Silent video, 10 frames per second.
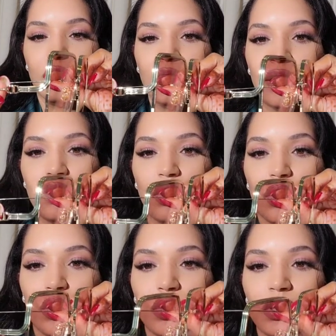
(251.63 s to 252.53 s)
like a
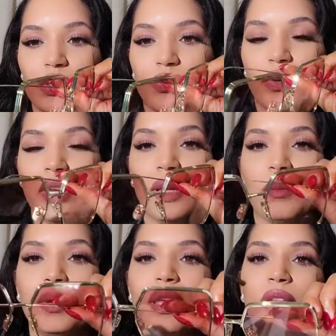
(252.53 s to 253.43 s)
goldish
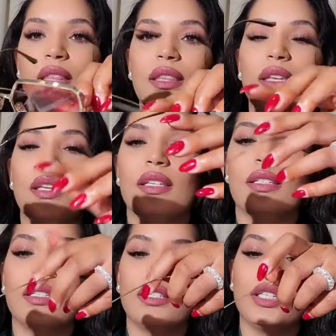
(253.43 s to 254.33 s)
frame. Then
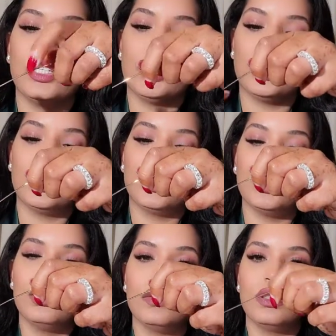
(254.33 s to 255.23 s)
in here,